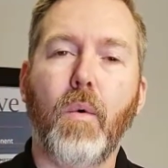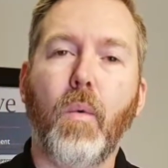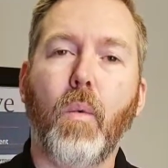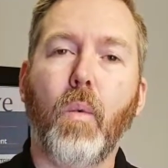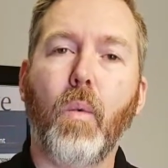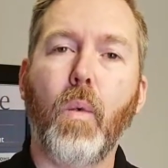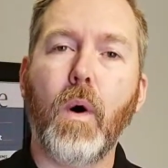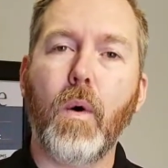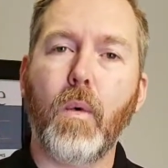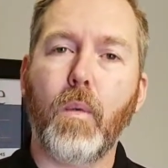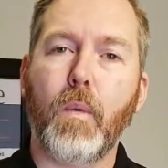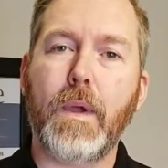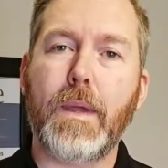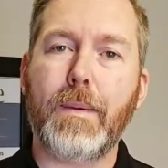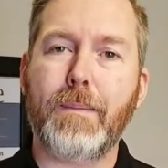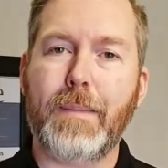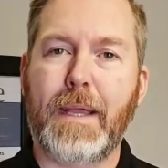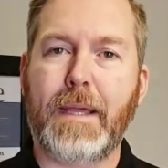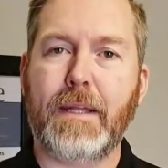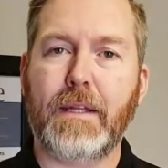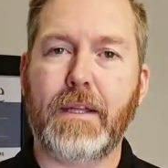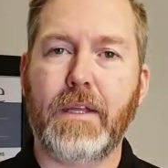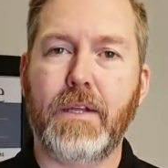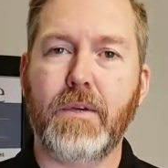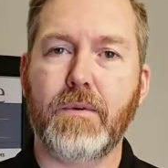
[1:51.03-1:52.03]
What we
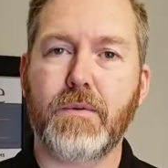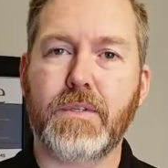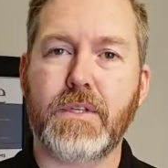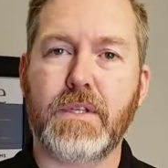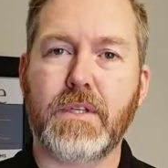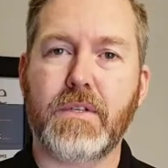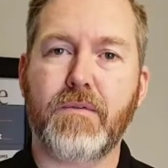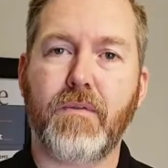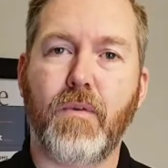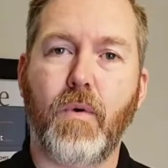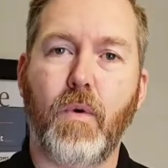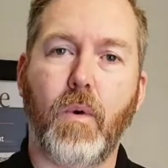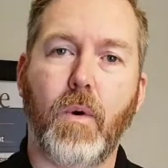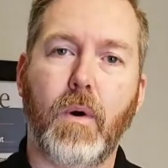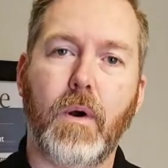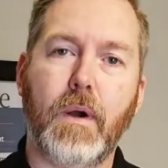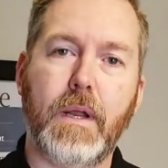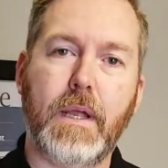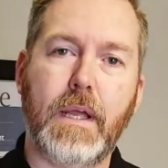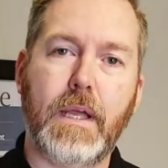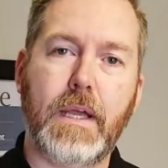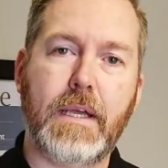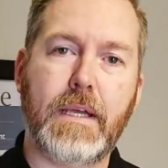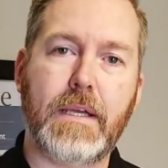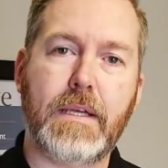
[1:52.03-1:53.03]
mainly use this for
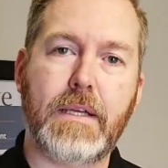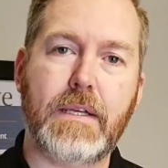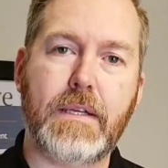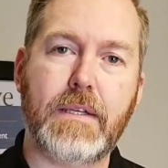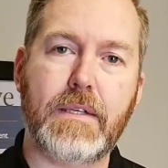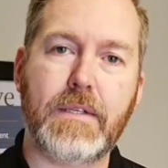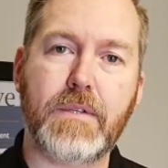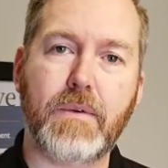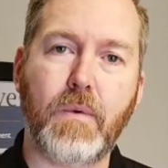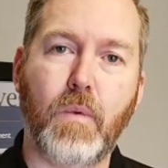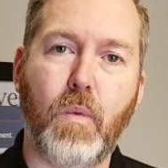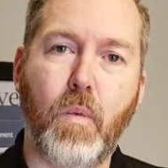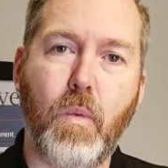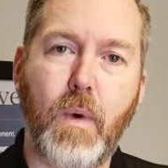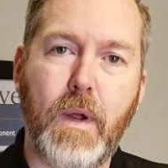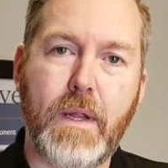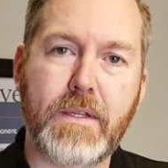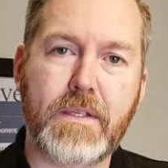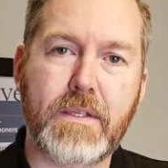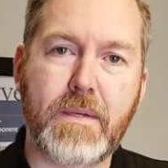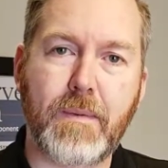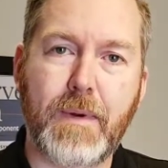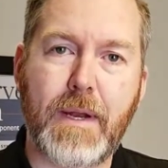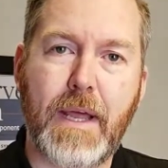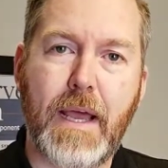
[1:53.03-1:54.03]
is
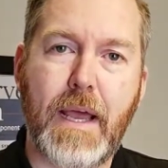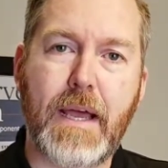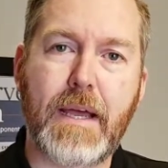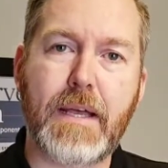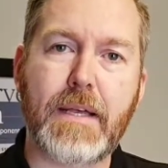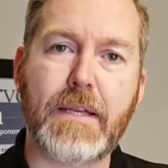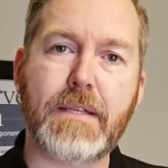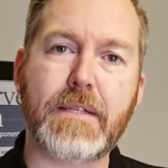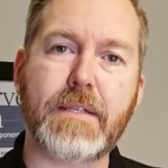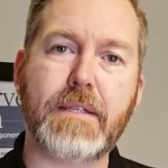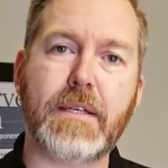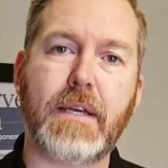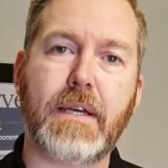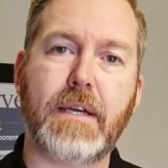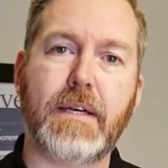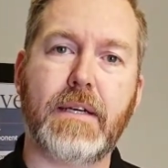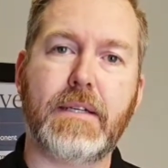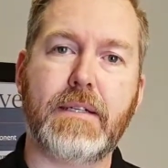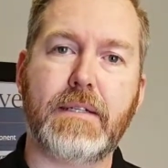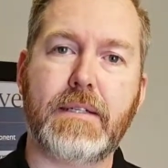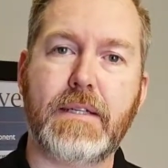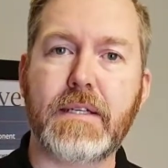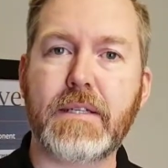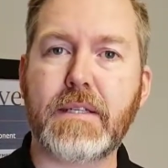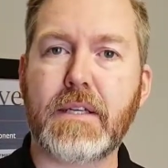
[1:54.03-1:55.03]
when someone has
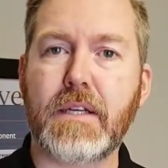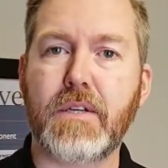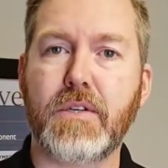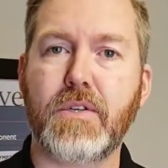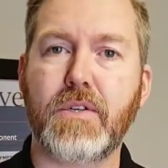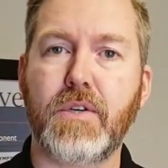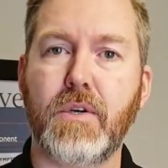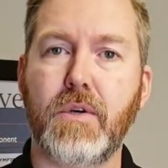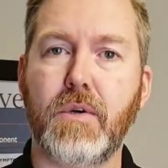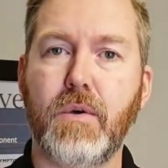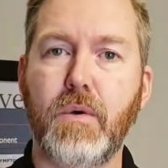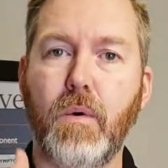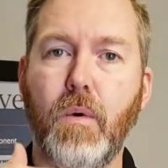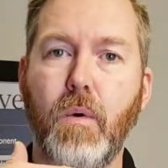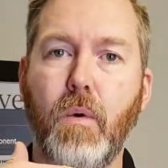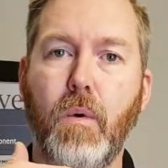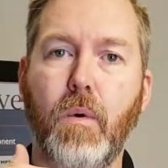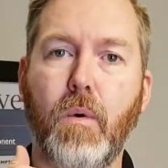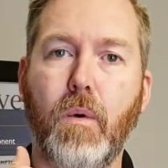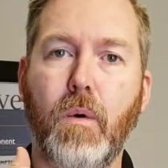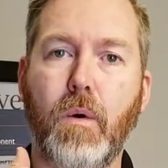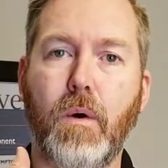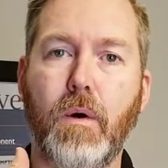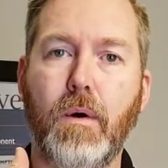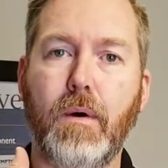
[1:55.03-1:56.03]
a disc issue
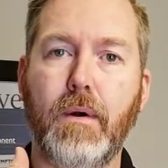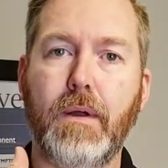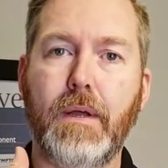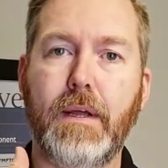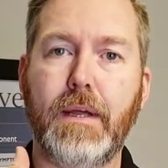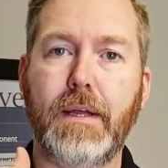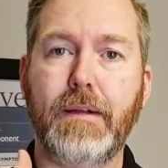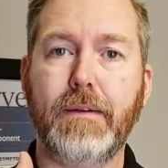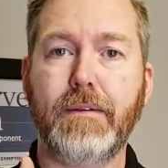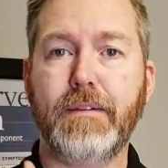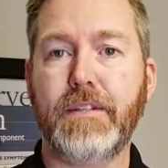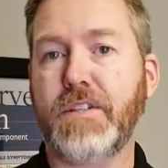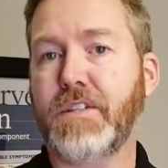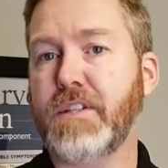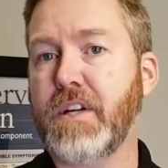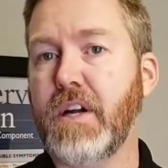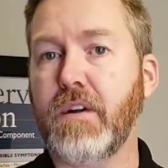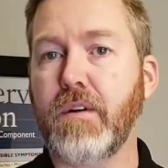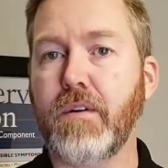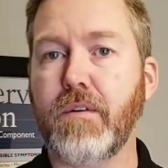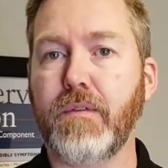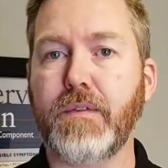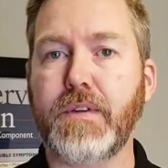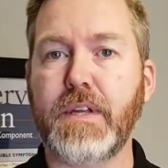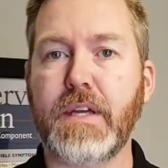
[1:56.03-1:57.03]
or a
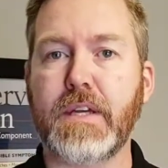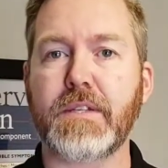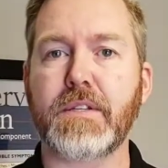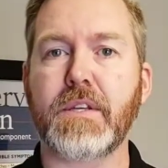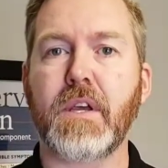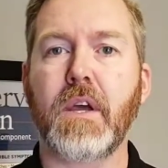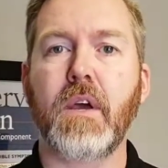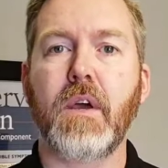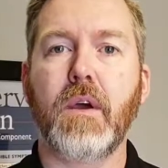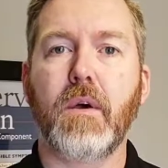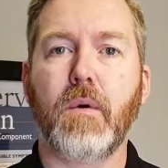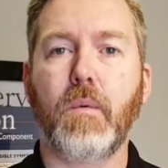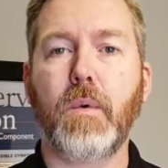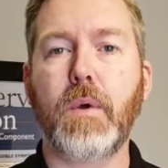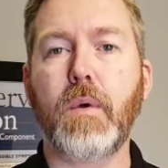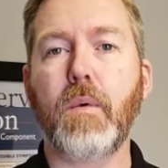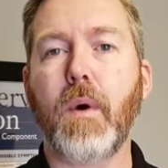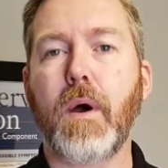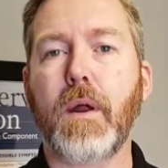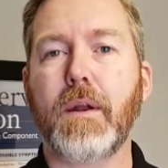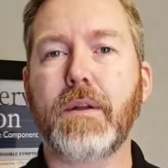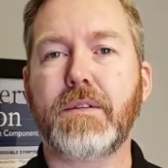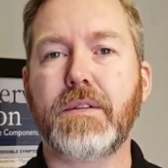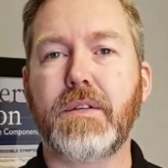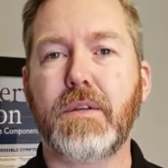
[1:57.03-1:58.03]
degenerative disc, we
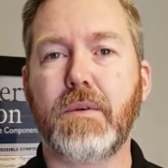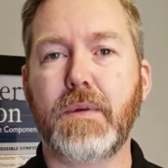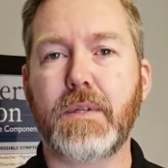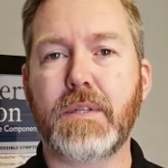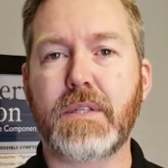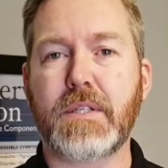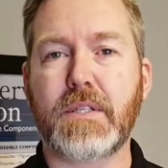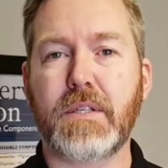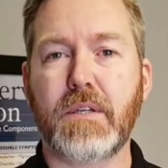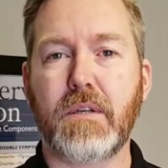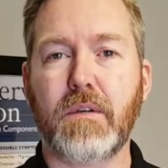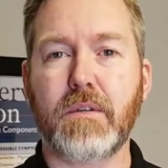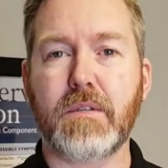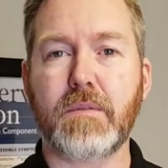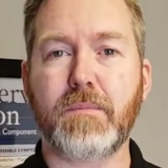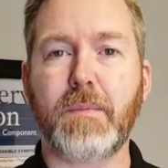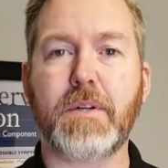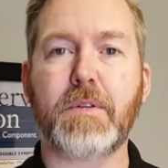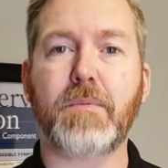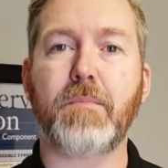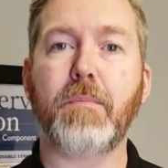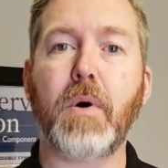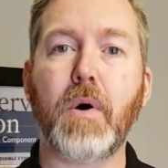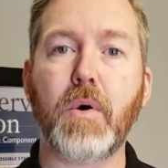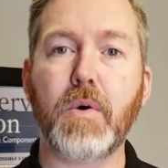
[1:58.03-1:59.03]
want to instill as
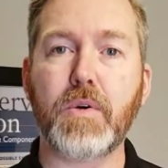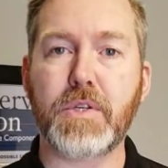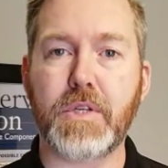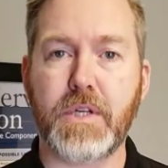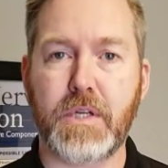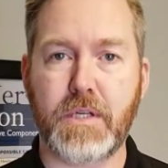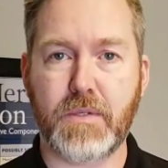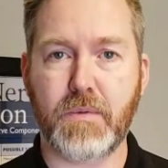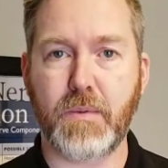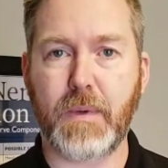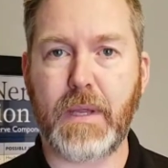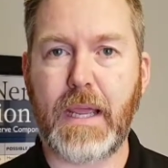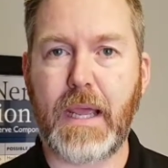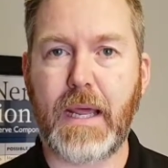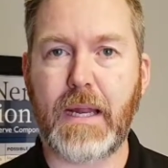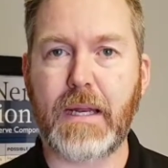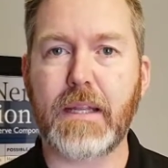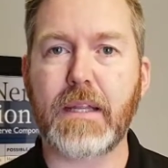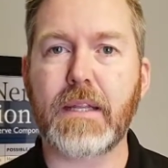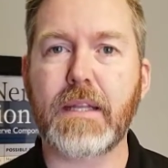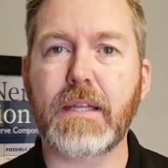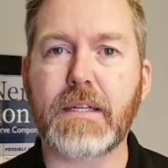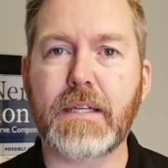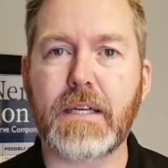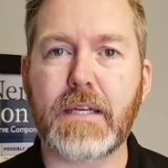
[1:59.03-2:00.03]
much motion as we can
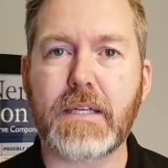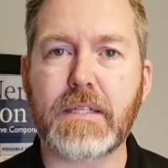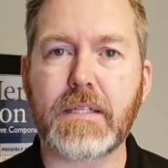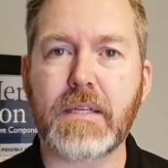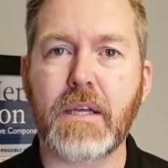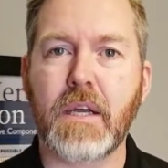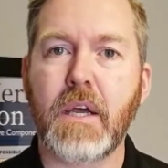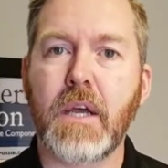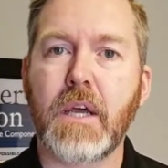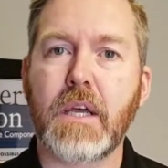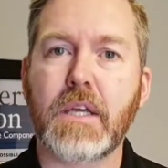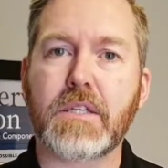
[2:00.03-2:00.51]
in the disc.